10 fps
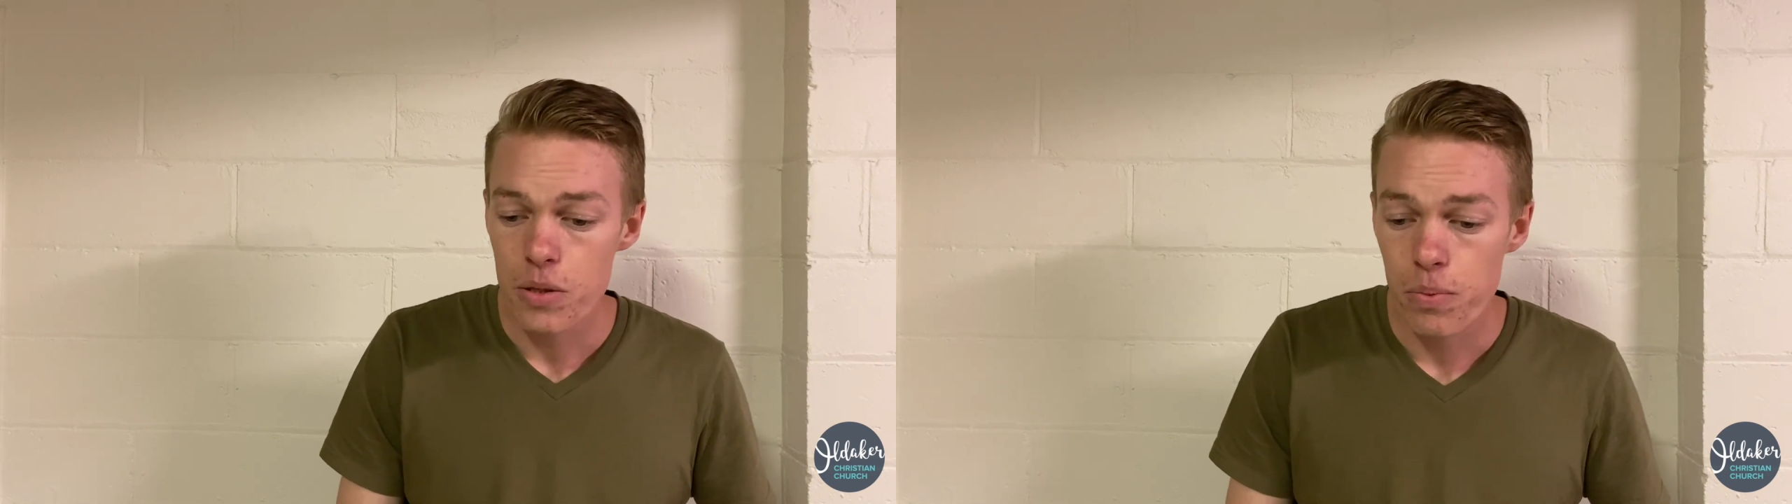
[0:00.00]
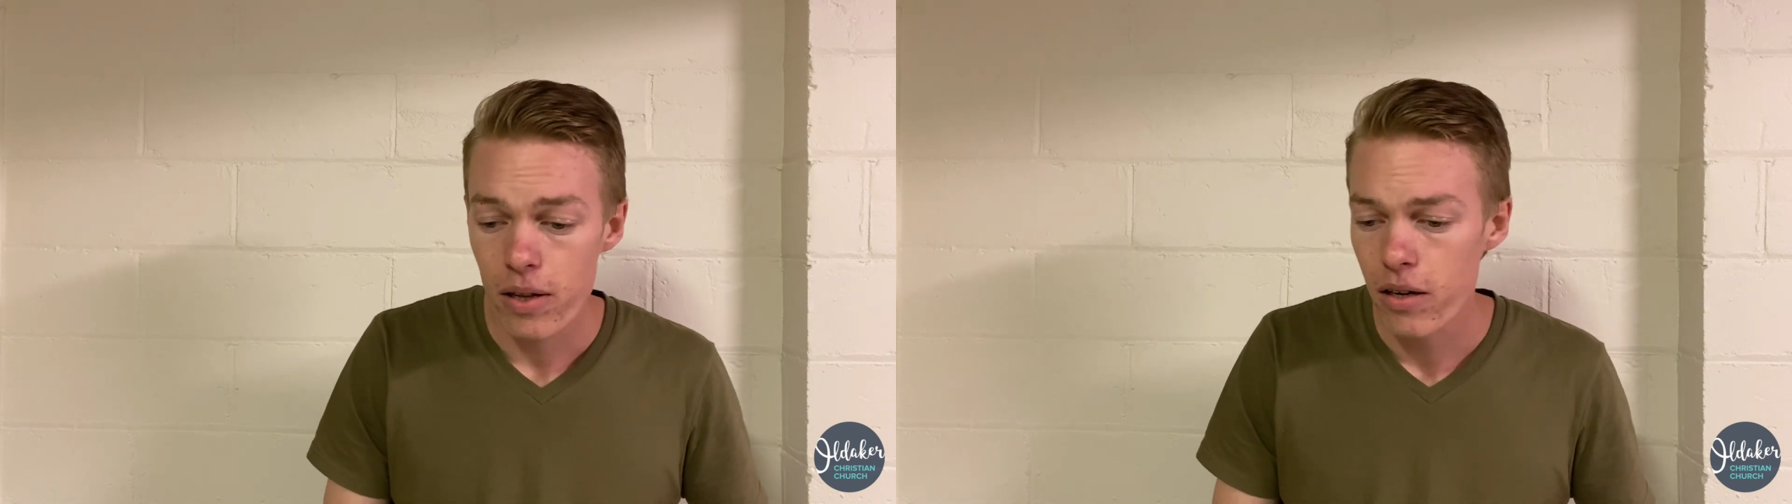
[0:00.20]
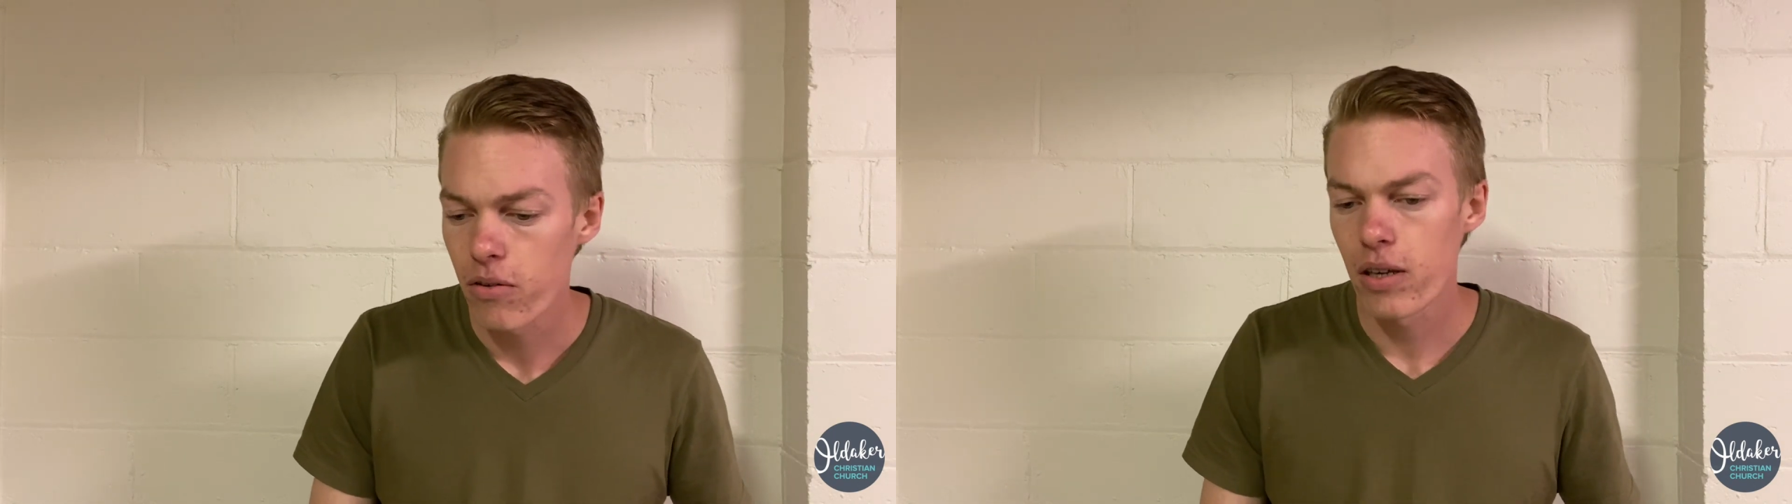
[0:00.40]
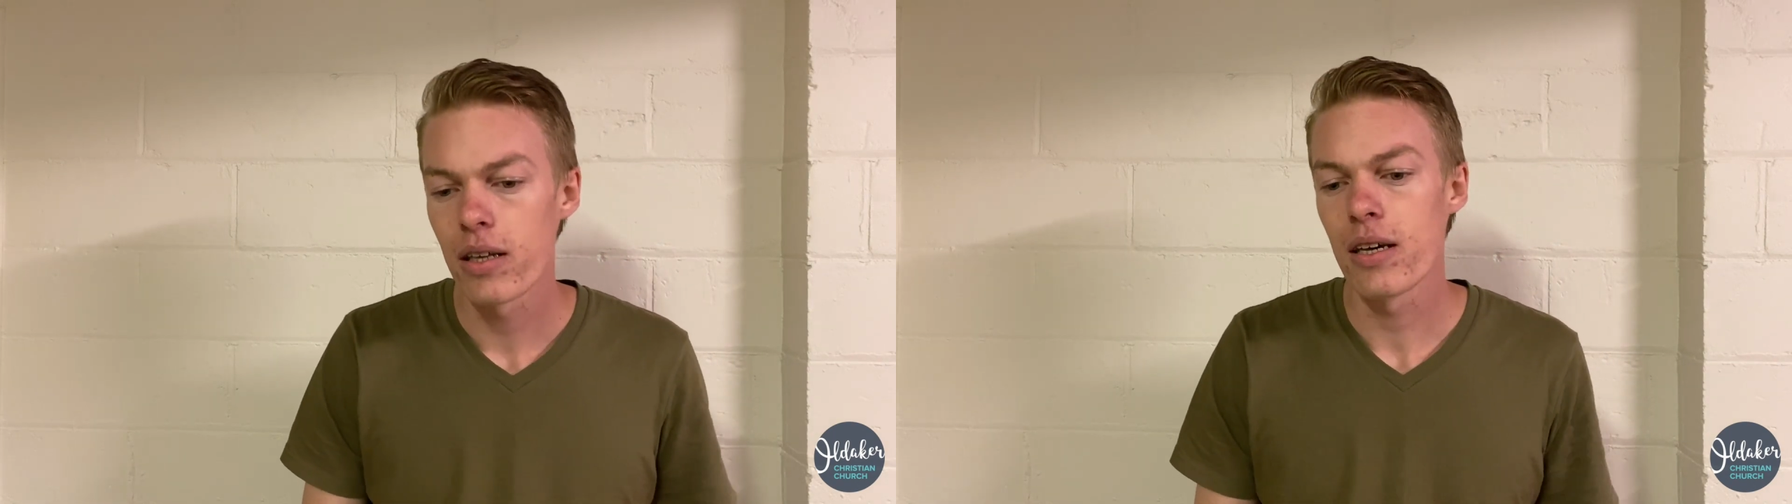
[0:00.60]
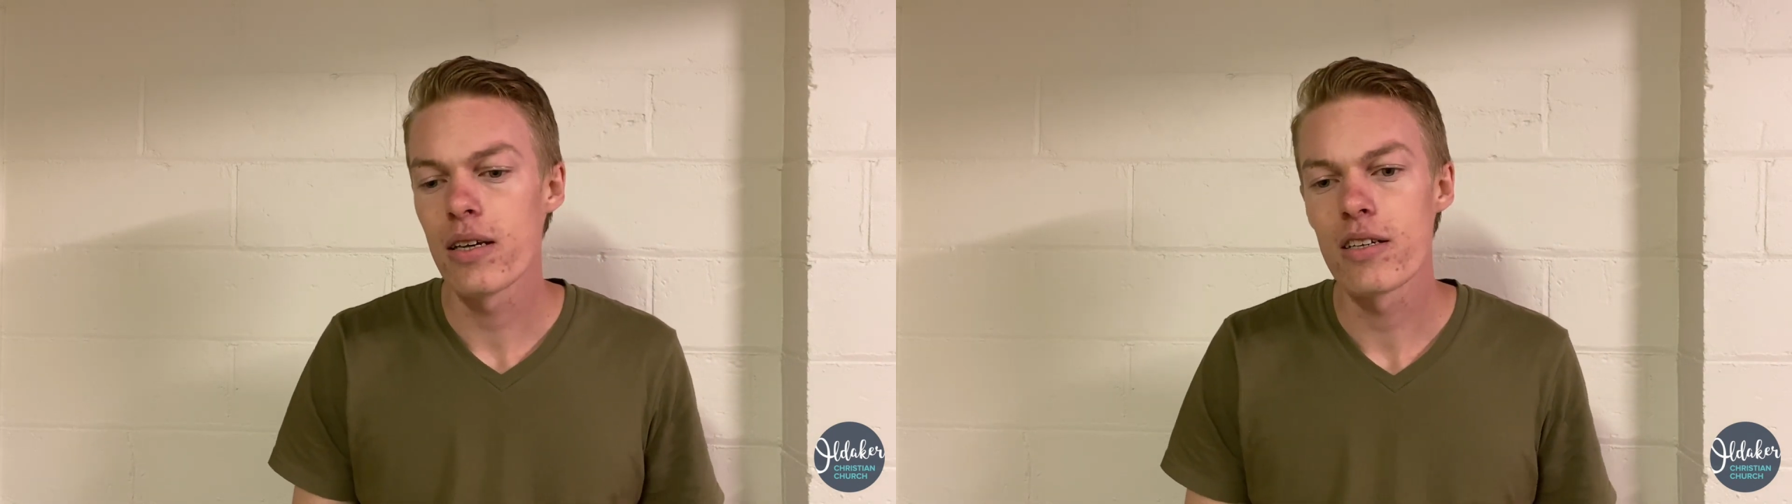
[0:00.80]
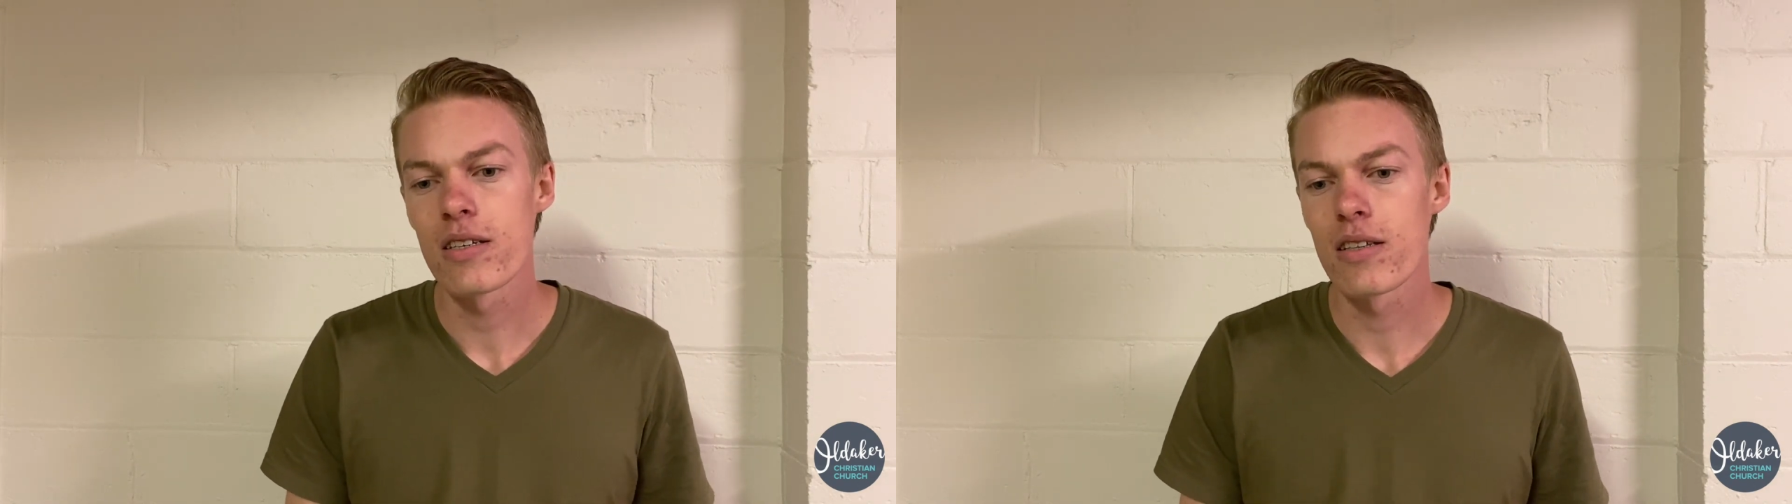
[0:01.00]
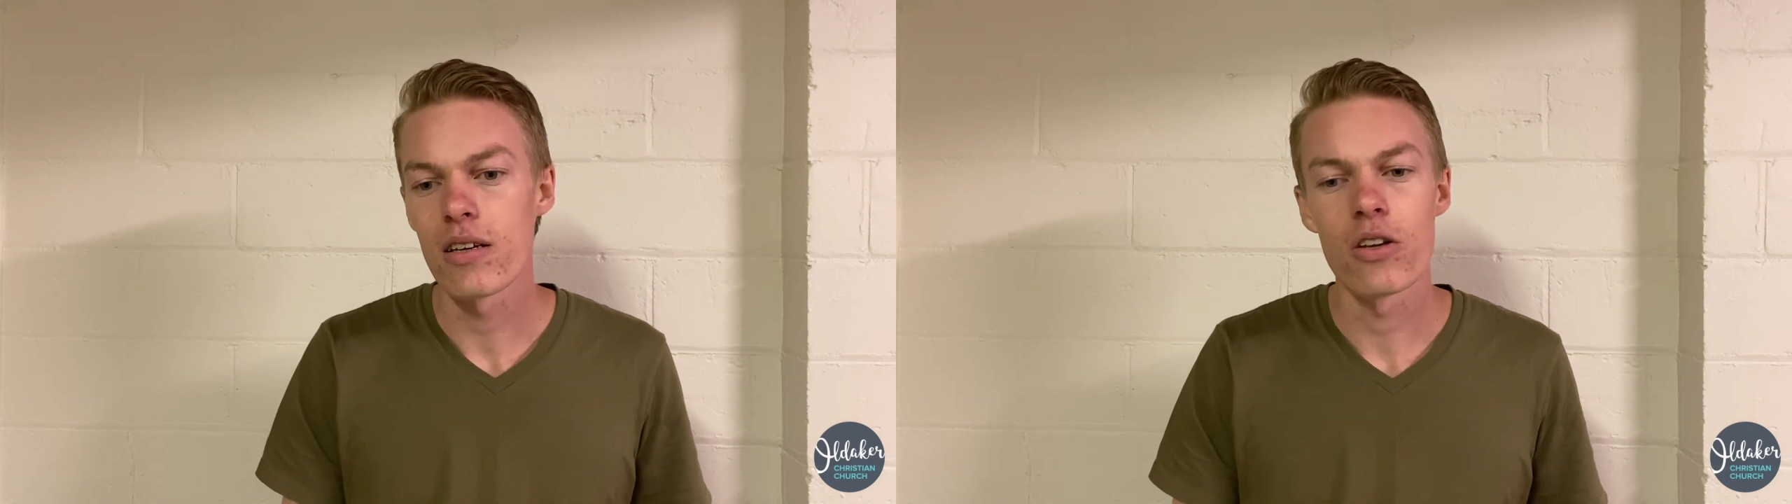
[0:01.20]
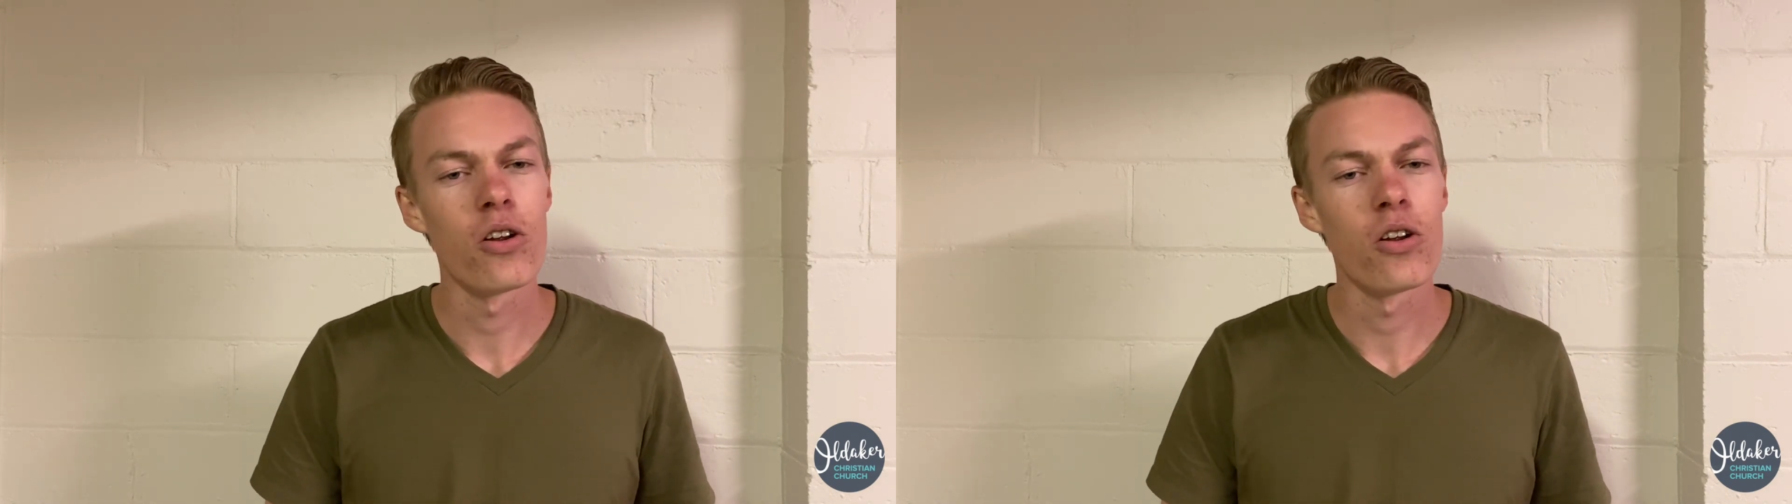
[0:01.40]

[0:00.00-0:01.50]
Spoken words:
plea really is that,